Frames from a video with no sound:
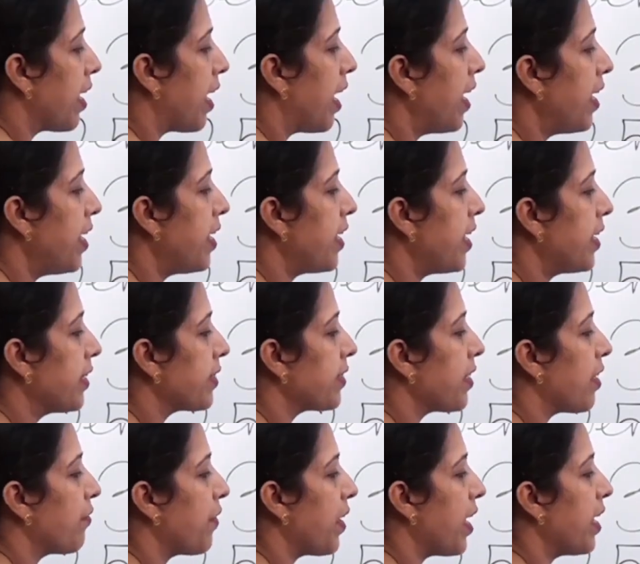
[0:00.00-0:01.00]
100th,
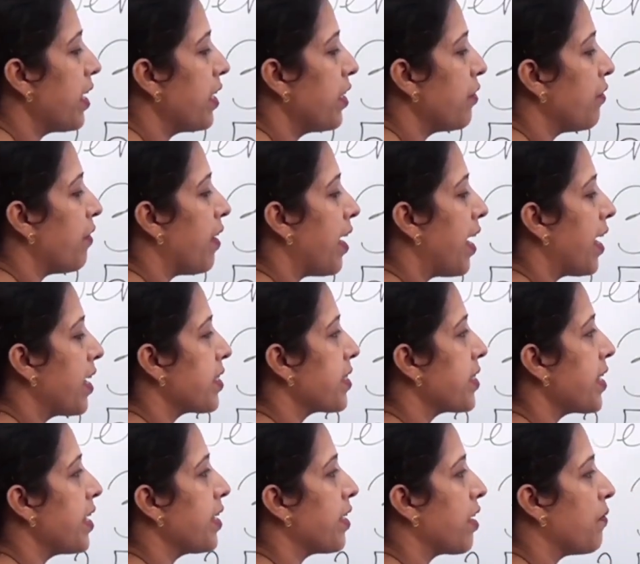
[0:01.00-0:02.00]
the way you are
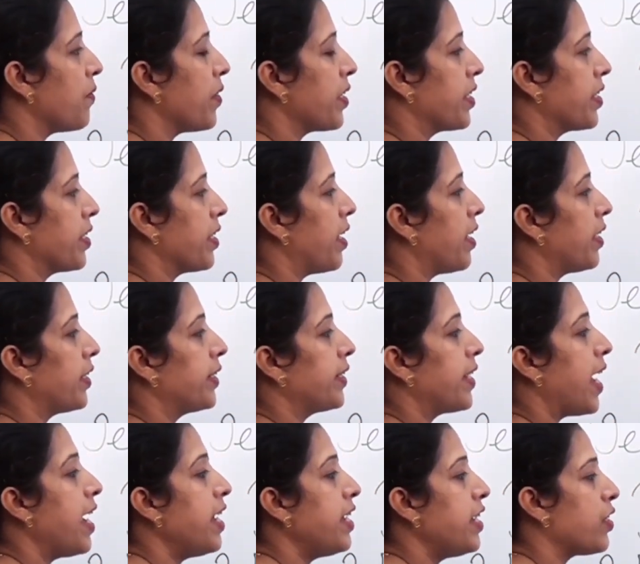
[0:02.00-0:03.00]
seeing over here,
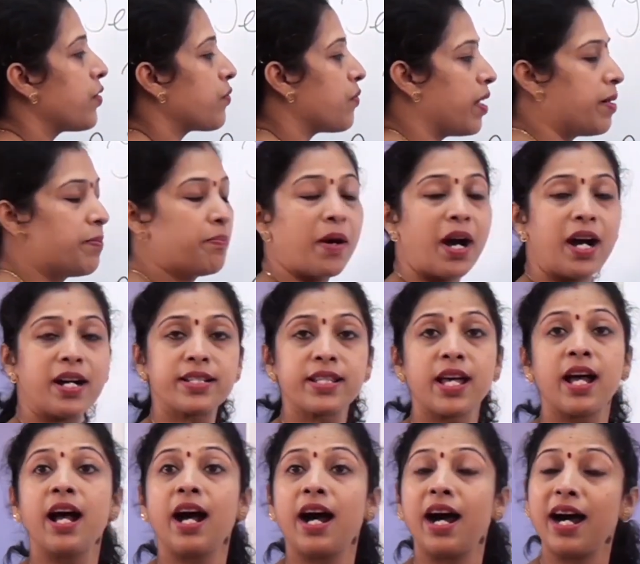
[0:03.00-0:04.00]
10 equal parts.
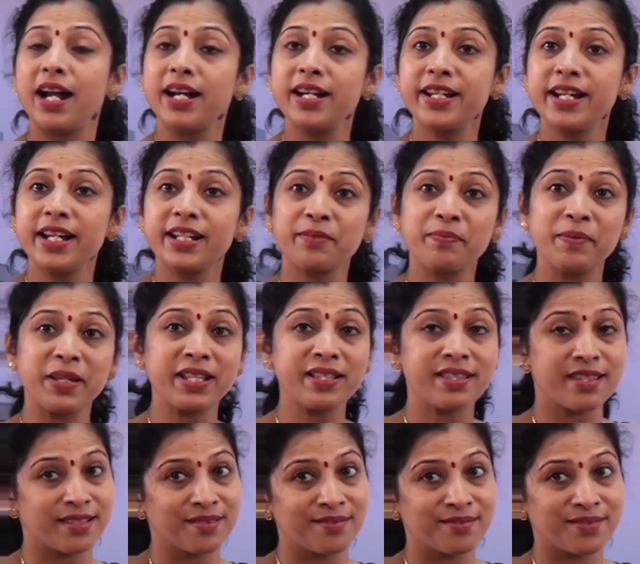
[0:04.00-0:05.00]
100th means,